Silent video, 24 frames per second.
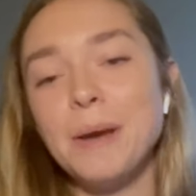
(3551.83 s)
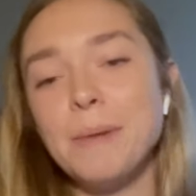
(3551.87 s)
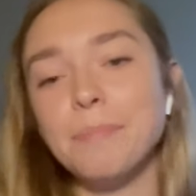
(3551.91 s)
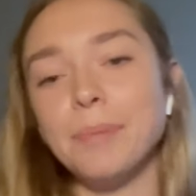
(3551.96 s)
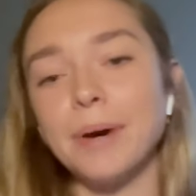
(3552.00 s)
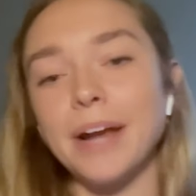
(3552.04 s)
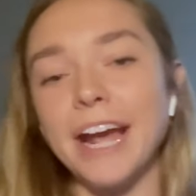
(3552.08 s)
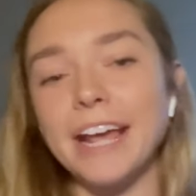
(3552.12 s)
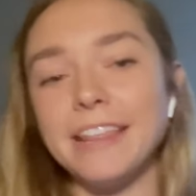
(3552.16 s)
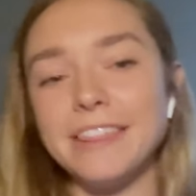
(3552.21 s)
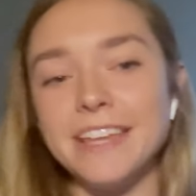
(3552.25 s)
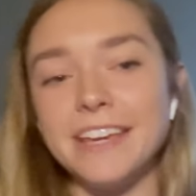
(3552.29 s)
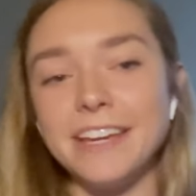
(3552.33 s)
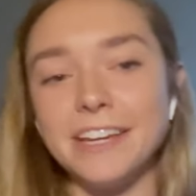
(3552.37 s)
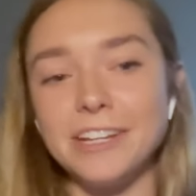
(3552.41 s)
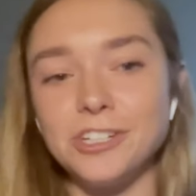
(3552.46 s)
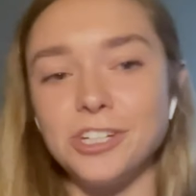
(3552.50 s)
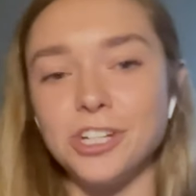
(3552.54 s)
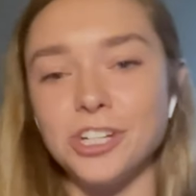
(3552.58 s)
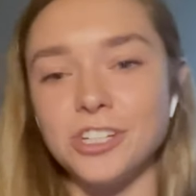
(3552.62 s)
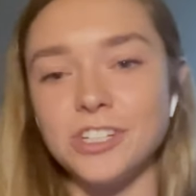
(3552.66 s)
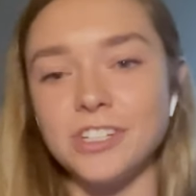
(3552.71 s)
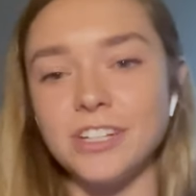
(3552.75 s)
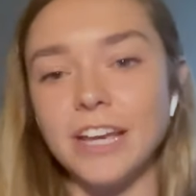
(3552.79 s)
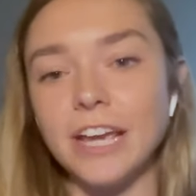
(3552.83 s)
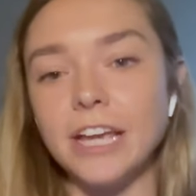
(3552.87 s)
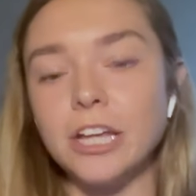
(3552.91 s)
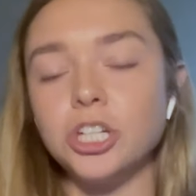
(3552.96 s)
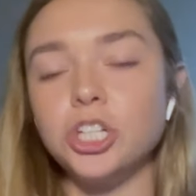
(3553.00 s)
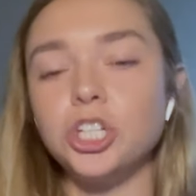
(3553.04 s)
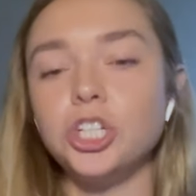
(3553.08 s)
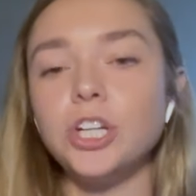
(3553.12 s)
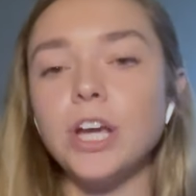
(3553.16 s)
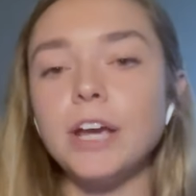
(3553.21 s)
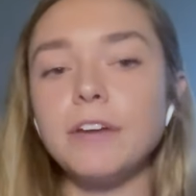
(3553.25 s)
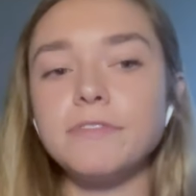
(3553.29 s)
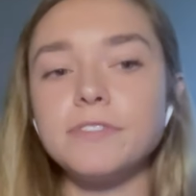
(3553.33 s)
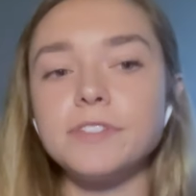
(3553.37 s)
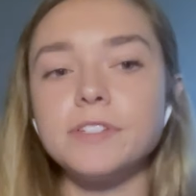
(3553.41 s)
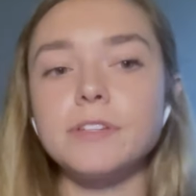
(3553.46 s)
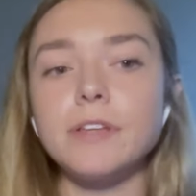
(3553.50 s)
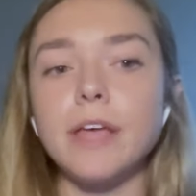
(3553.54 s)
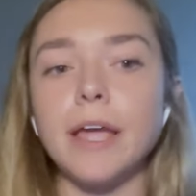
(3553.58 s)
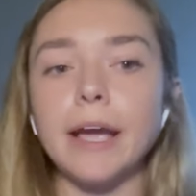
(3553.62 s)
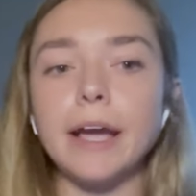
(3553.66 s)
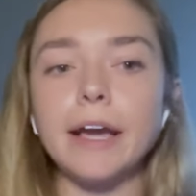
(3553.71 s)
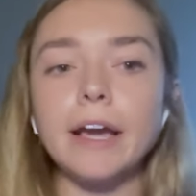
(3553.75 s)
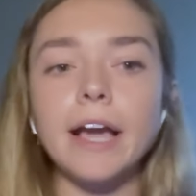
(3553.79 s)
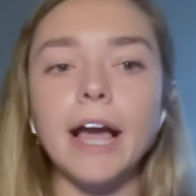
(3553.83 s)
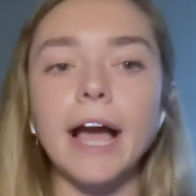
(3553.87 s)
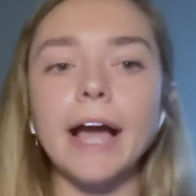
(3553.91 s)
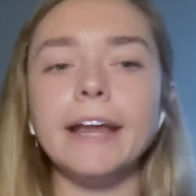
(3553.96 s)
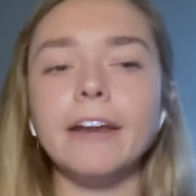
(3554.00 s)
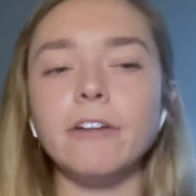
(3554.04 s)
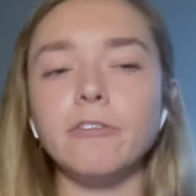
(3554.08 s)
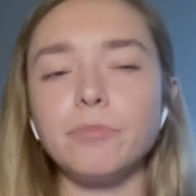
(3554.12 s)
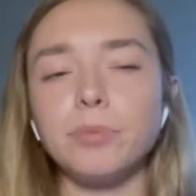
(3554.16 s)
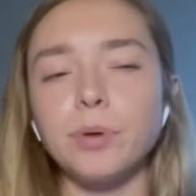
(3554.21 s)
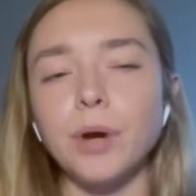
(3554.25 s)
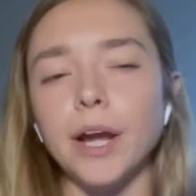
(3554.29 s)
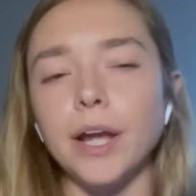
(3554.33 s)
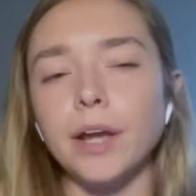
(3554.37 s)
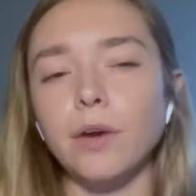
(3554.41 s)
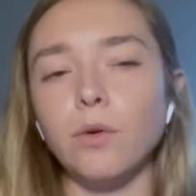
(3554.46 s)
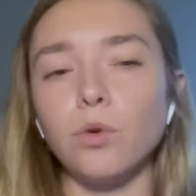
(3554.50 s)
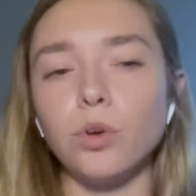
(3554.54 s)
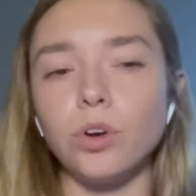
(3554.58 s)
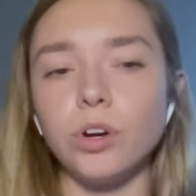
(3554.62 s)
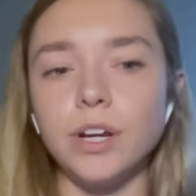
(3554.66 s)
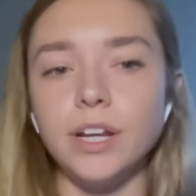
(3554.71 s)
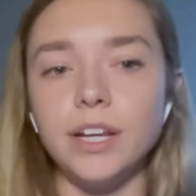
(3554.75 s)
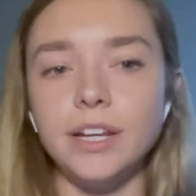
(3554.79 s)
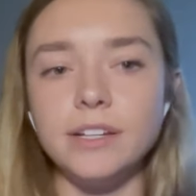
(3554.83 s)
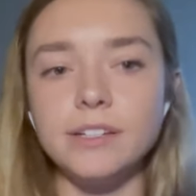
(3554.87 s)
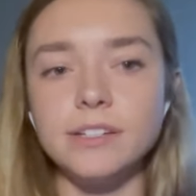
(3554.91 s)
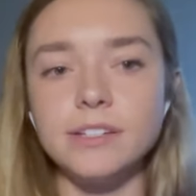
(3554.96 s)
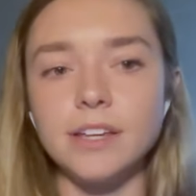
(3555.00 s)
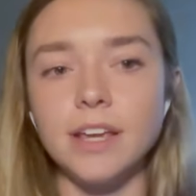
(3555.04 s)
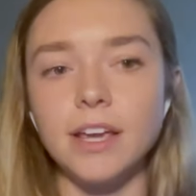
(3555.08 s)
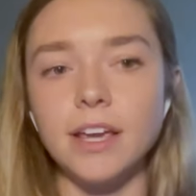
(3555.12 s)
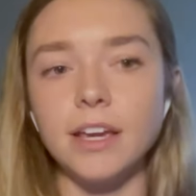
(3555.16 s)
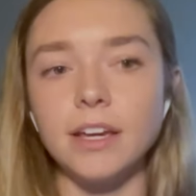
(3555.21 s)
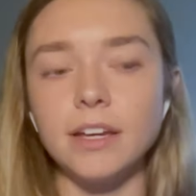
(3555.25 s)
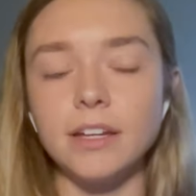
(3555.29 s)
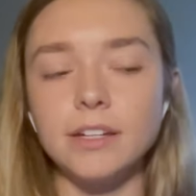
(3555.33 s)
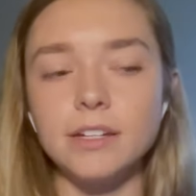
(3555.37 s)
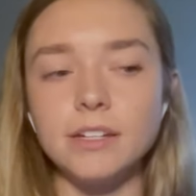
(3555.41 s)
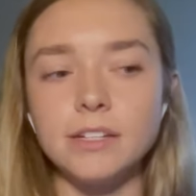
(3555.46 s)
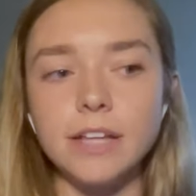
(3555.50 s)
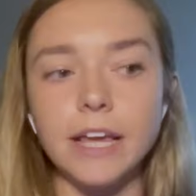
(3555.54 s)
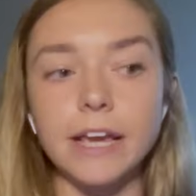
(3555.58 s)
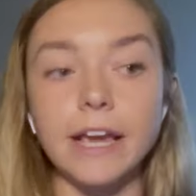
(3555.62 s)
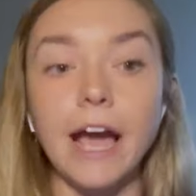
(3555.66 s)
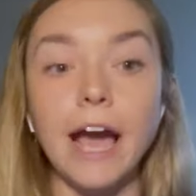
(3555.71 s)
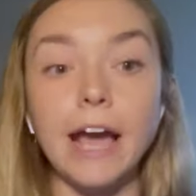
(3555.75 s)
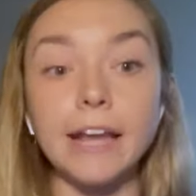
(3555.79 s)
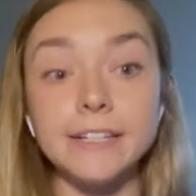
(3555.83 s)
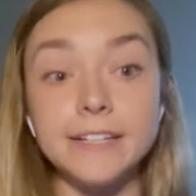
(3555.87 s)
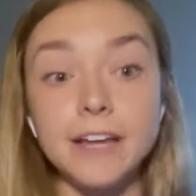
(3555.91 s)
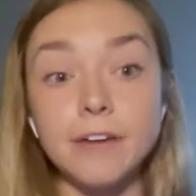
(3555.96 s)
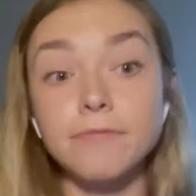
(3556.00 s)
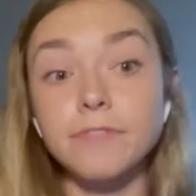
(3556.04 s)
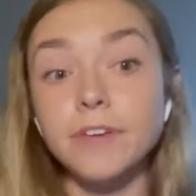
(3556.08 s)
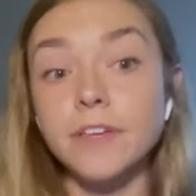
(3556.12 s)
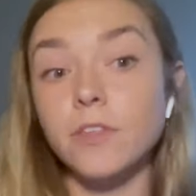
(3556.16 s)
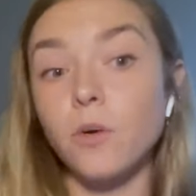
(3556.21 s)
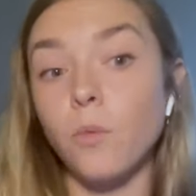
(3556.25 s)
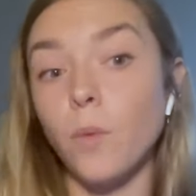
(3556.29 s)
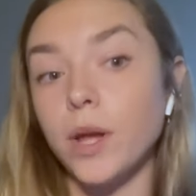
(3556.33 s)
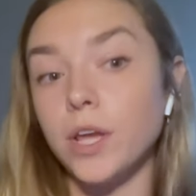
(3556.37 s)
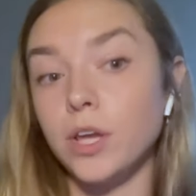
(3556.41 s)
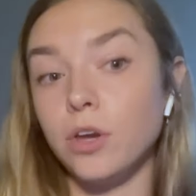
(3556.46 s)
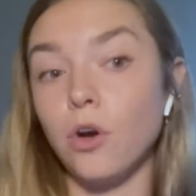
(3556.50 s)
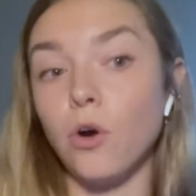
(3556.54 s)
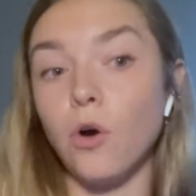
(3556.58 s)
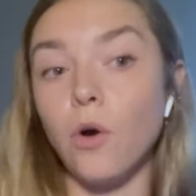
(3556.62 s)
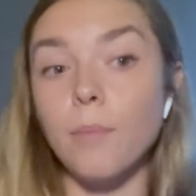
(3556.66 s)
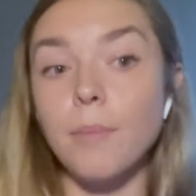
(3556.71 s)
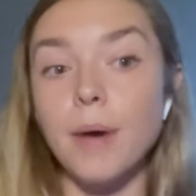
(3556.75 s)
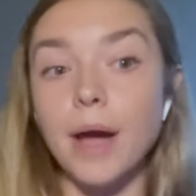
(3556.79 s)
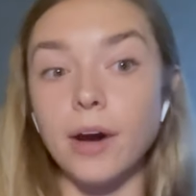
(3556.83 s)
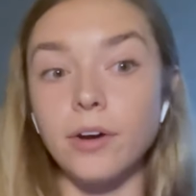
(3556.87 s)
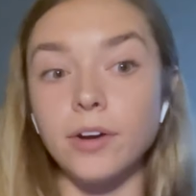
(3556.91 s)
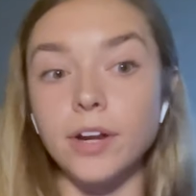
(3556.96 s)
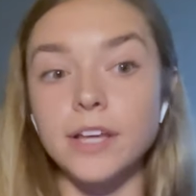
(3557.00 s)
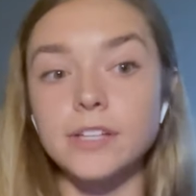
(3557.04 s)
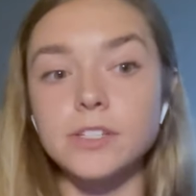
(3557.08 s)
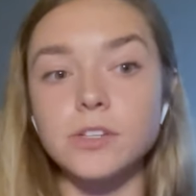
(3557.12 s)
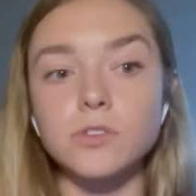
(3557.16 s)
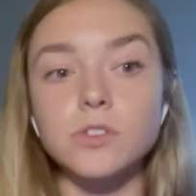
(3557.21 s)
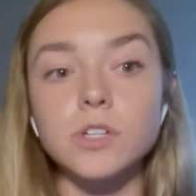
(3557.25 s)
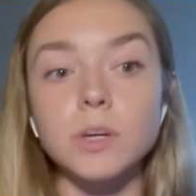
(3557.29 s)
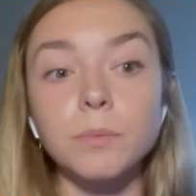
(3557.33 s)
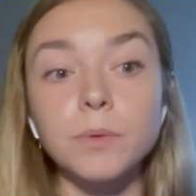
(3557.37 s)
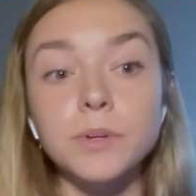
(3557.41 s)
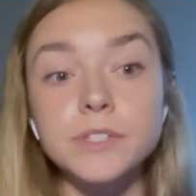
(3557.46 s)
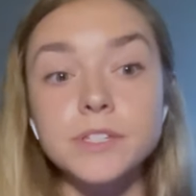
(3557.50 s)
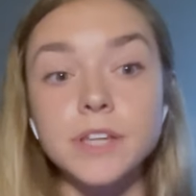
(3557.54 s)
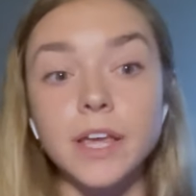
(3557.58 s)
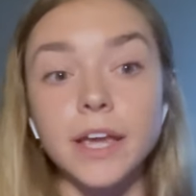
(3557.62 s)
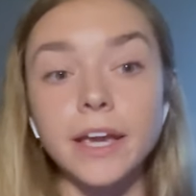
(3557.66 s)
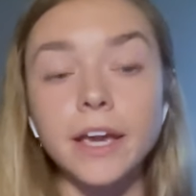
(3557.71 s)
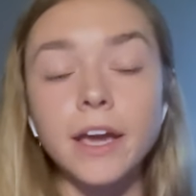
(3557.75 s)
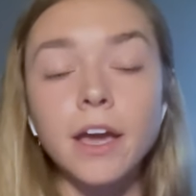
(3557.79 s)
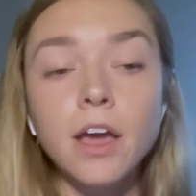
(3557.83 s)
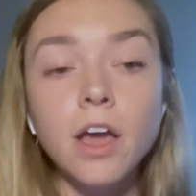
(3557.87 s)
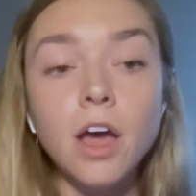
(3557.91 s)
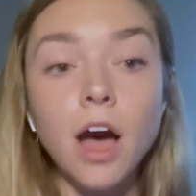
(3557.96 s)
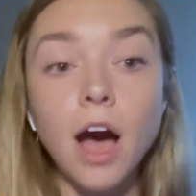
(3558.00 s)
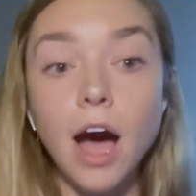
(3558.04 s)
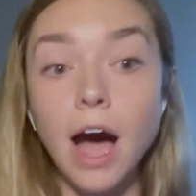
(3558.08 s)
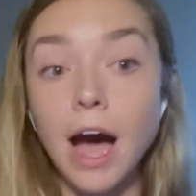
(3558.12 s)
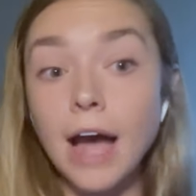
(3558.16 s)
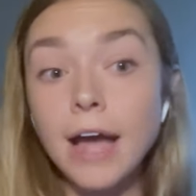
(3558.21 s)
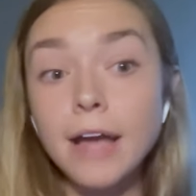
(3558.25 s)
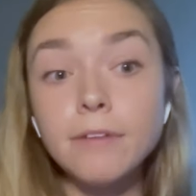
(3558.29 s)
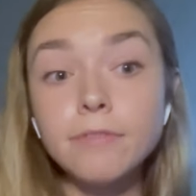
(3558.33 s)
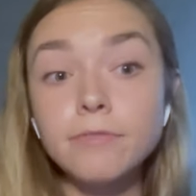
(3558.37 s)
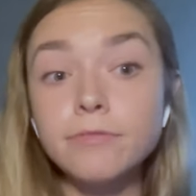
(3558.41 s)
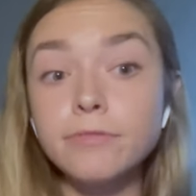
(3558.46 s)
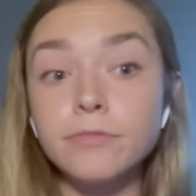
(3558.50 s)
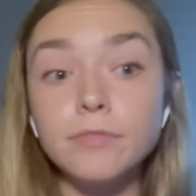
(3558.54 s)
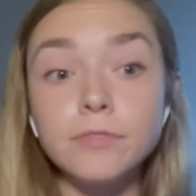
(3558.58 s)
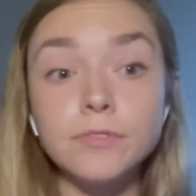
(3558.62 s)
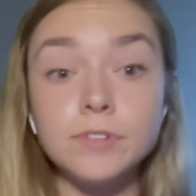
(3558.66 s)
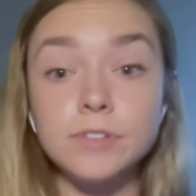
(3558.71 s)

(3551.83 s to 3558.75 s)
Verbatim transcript: But I think it just, it shifts like kind of priorities and like, I definitely the way you go about it. So someone's like, I've,